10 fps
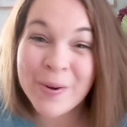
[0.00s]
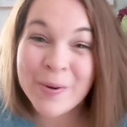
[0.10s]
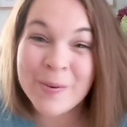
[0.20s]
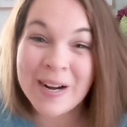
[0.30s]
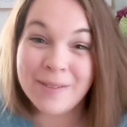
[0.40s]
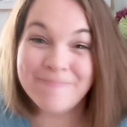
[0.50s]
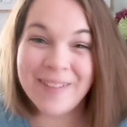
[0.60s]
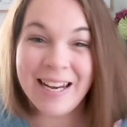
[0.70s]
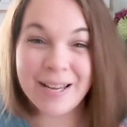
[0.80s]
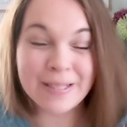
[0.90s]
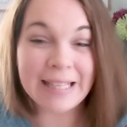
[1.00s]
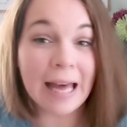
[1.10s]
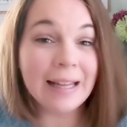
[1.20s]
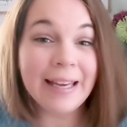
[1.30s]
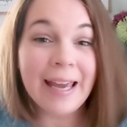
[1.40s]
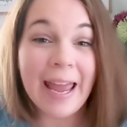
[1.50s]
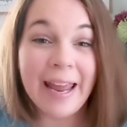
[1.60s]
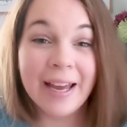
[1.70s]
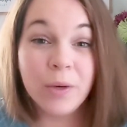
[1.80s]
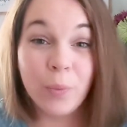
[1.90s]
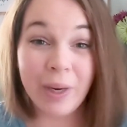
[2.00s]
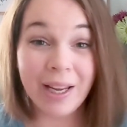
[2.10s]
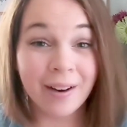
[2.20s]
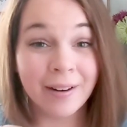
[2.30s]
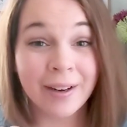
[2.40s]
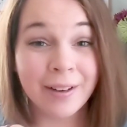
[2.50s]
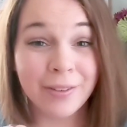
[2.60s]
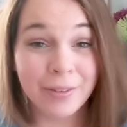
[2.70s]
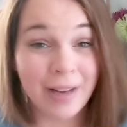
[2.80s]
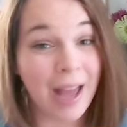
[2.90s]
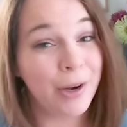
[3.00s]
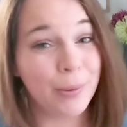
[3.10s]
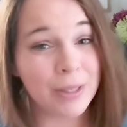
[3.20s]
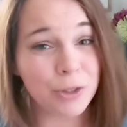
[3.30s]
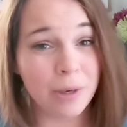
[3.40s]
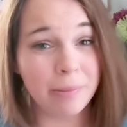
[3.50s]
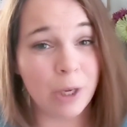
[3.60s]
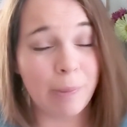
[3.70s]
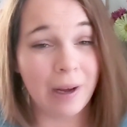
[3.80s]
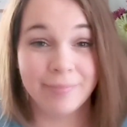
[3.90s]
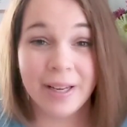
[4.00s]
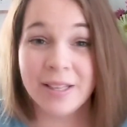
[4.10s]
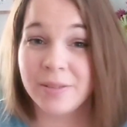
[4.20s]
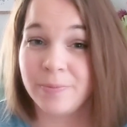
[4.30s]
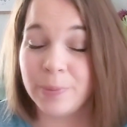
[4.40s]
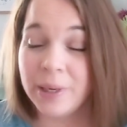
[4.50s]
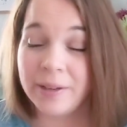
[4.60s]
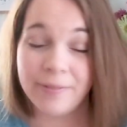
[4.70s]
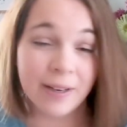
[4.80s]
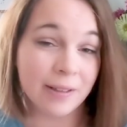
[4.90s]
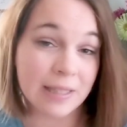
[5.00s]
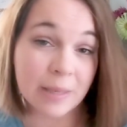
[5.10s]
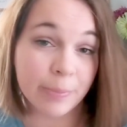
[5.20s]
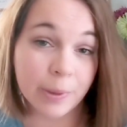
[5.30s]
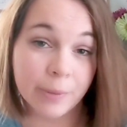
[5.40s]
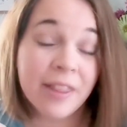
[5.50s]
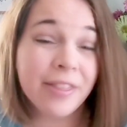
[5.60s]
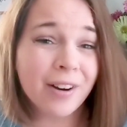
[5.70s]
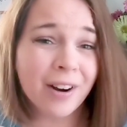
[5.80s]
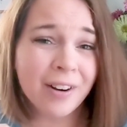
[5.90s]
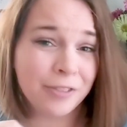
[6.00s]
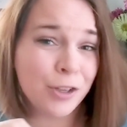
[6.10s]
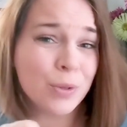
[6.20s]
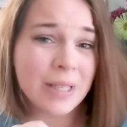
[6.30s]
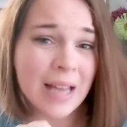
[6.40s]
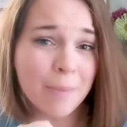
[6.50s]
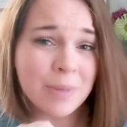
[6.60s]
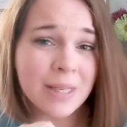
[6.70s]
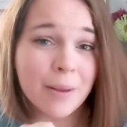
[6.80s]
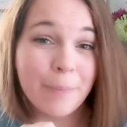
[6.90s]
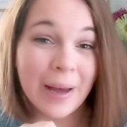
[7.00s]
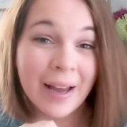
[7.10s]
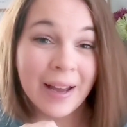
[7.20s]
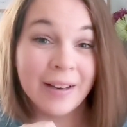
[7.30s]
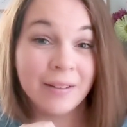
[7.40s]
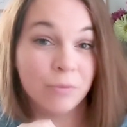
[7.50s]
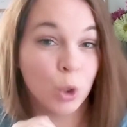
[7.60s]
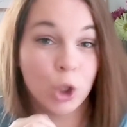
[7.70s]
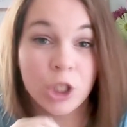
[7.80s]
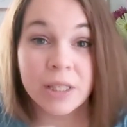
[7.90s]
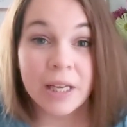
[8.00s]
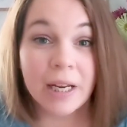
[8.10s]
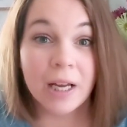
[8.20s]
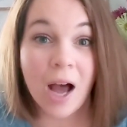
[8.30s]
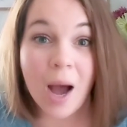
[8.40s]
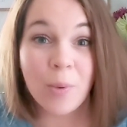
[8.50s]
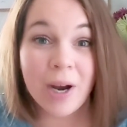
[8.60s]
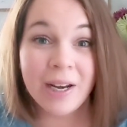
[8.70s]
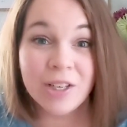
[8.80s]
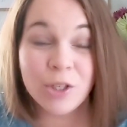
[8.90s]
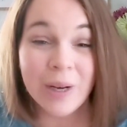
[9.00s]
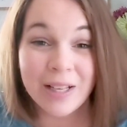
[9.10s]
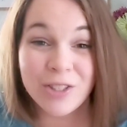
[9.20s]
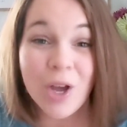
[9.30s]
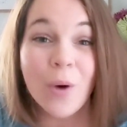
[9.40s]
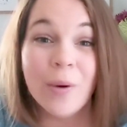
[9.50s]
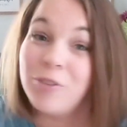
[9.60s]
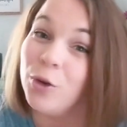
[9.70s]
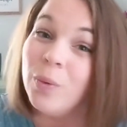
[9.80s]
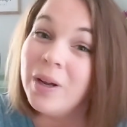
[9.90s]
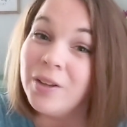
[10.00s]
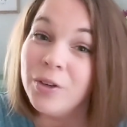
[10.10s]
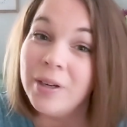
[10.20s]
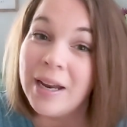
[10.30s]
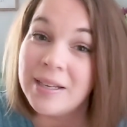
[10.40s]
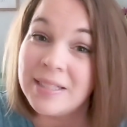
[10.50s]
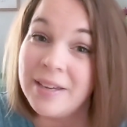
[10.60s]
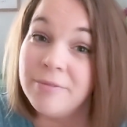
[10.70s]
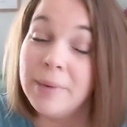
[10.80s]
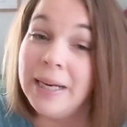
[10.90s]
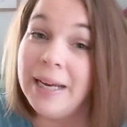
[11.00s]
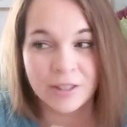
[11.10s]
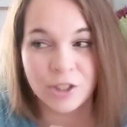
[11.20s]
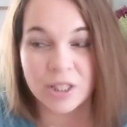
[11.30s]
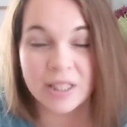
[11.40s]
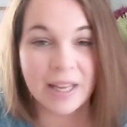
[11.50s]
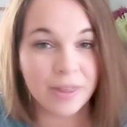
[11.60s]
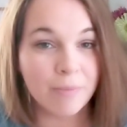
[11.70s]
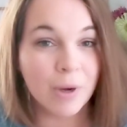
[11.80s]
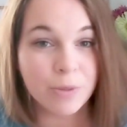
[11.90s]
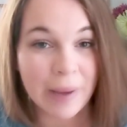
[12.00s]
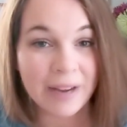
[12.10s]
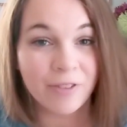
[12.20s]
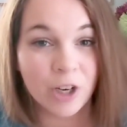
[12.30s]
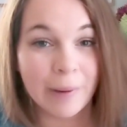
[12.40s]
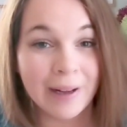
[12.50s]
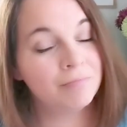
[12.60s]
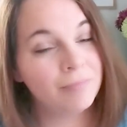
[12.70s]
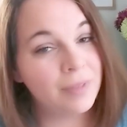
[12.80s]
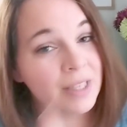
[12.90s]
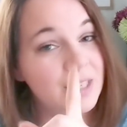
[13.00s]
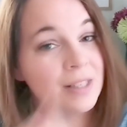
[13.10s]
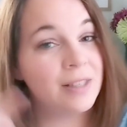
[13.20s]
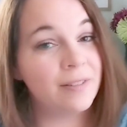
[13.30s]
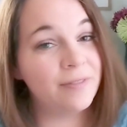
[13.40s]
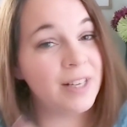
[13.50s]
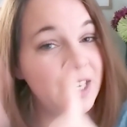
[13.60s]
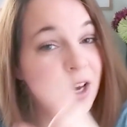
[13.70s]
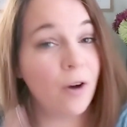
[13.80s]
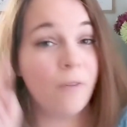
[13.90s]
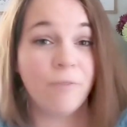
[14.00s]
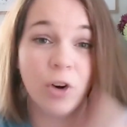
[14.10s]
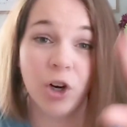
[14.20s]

Hello, my name is Kelly and we are going to learn how to extreme coupon. It's fairly simple. There are a few steps, but we're just going to hop right into it. So if you want to learn how to save money, just get the most bang for your buck, this is the video for